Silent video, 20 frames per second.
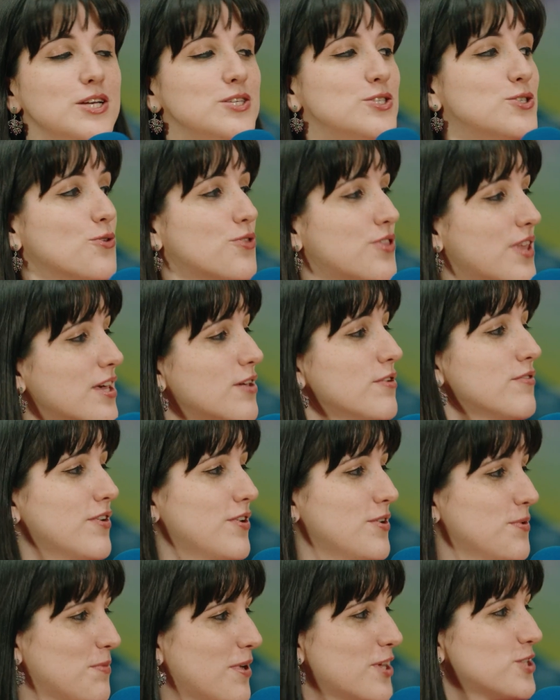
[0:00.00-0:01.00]
So thank you
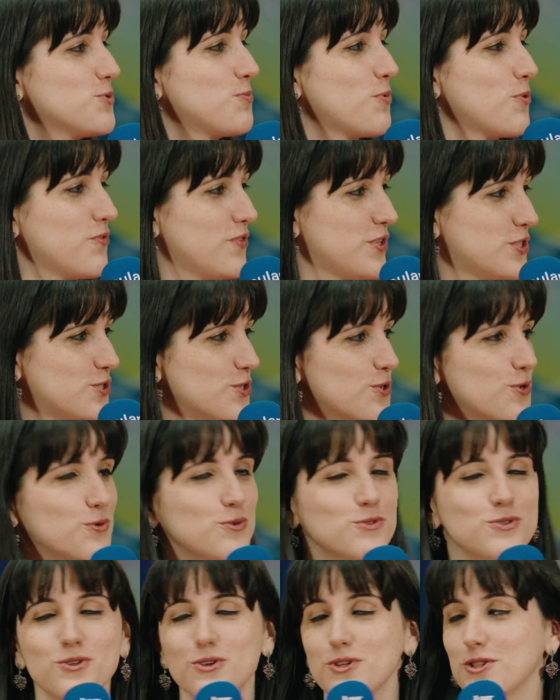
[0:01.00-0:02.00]
very much, Professor
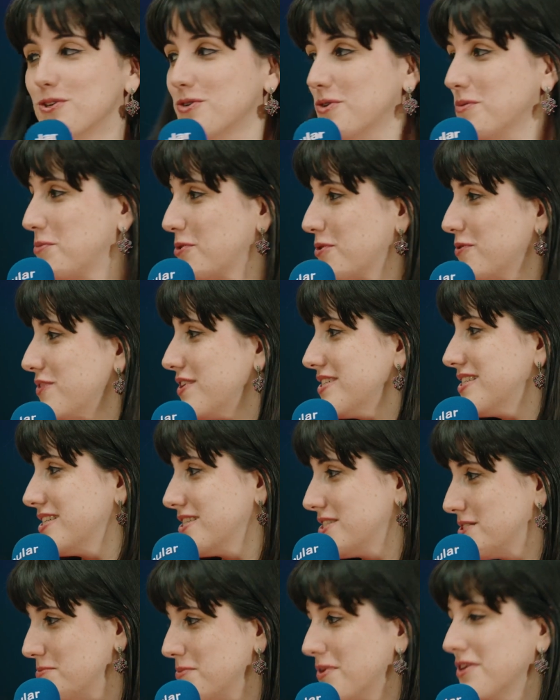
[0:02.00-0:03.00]
Cutolo and Professor
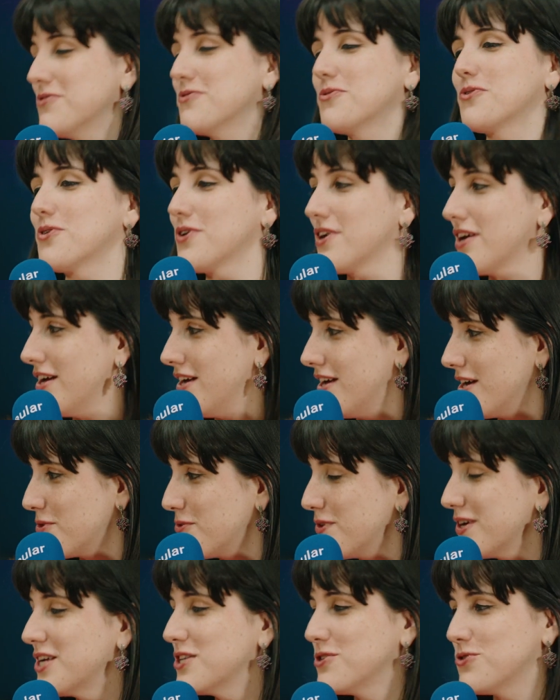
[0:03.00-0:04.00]
Smith for uh,
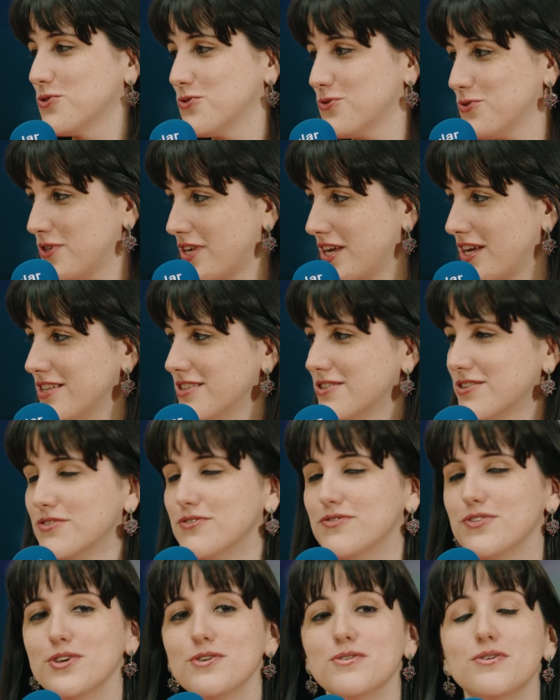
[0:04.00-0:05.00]
agreeing to do the
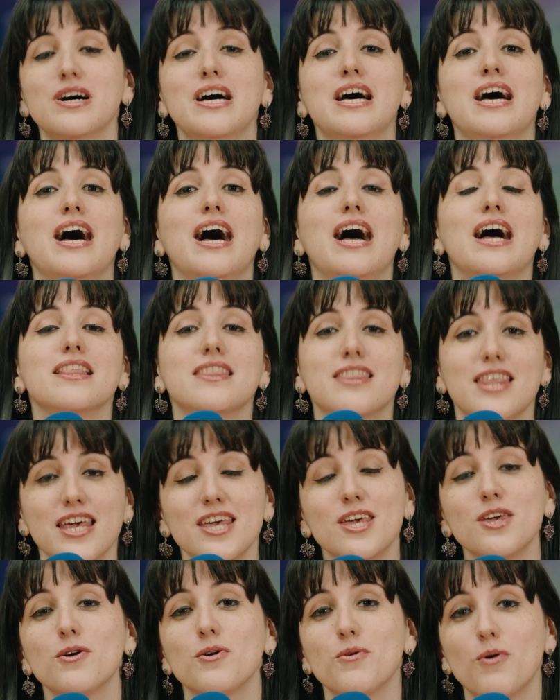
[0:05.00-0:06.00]
interview. And
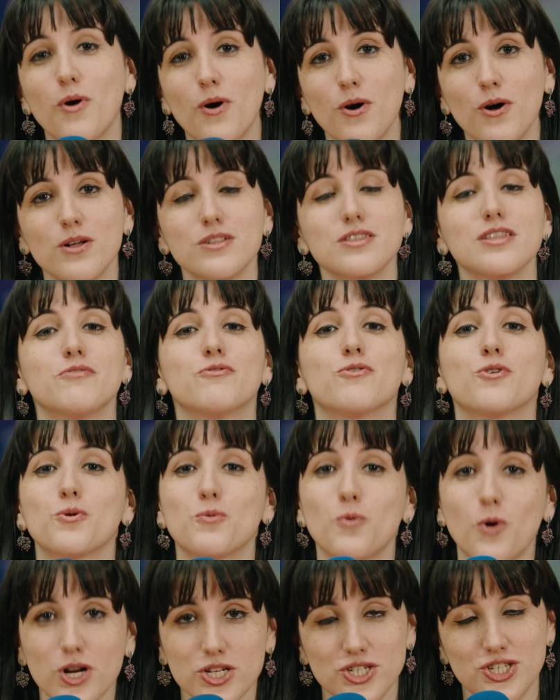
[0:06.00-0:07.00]
thank you all for
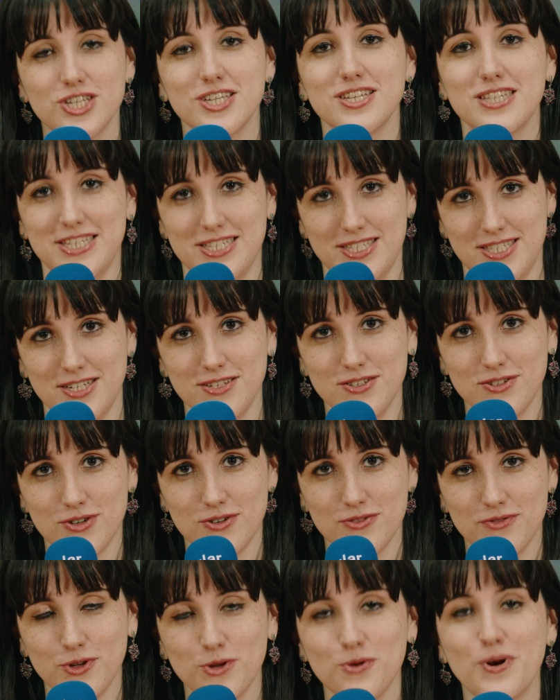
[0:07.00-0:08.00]
watching this
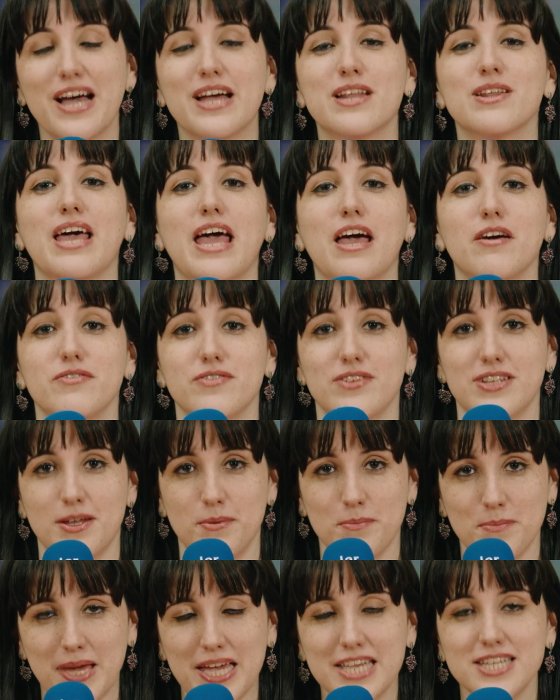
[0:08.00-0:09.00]
interview and have an
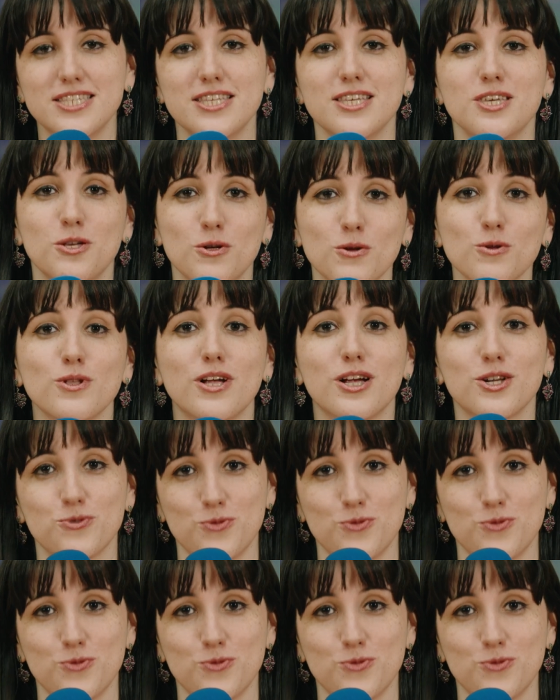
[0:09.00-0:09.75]
amazing EULAR